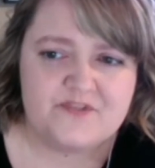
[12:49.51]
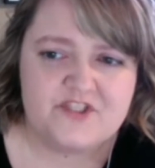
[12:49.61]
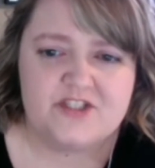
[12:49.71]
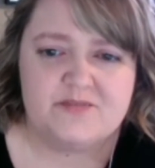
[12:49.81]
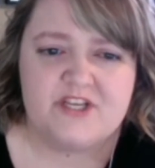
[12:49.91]

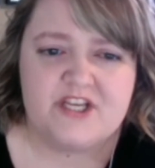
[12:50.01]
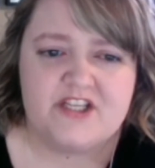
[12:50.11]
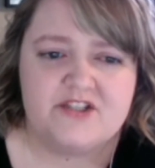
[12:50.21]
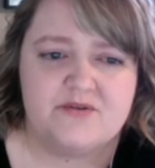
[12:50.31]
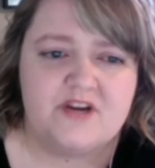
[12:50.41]
Just
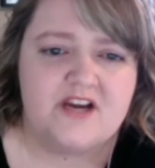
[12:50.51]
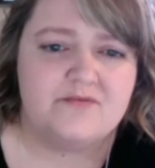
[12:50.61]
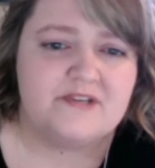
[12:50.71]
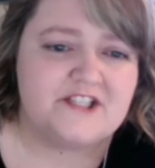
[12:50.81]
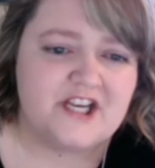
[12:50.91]
because you got
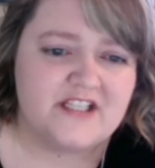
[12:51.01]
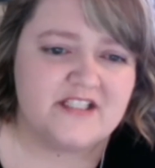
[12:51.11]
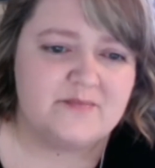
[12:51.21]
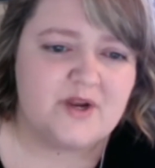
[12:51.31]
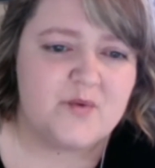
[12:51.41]

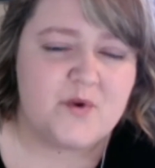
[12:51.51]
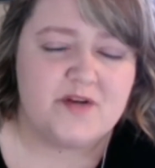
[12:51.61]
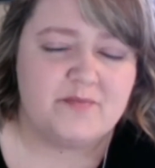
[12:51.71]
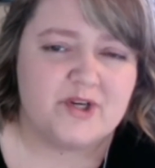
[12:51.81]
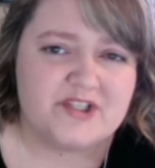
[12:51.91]
rejected by
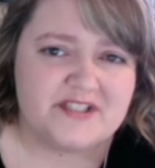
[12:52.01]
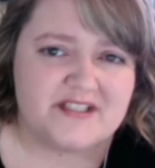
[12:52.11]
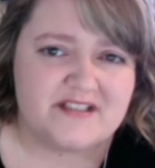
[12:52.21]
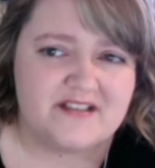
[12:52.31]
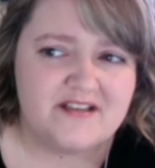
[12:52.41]
one
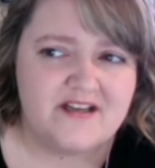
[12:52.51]
person